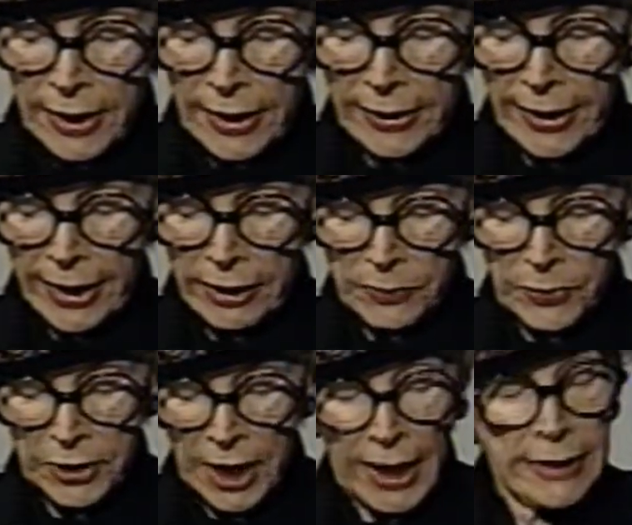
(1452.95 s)
and
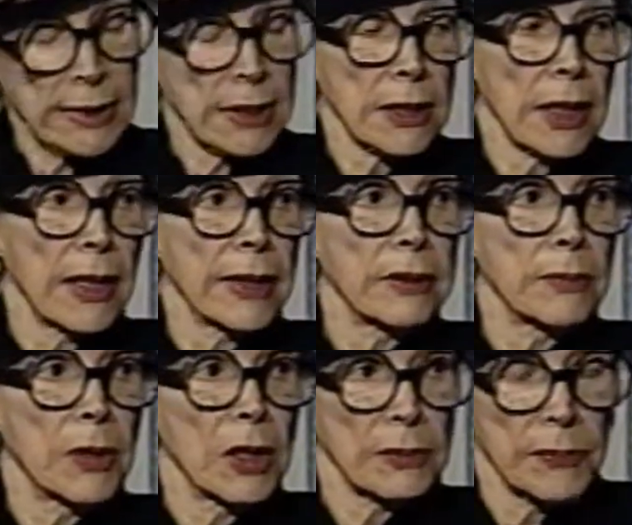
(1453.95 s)
Albert Einstein,
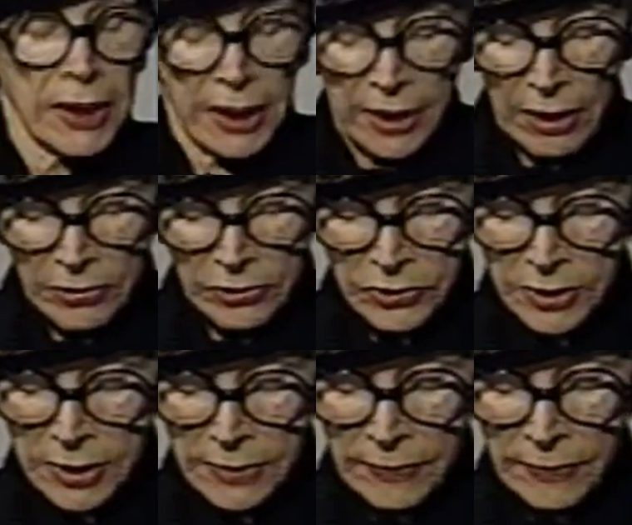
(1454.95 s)
among many others.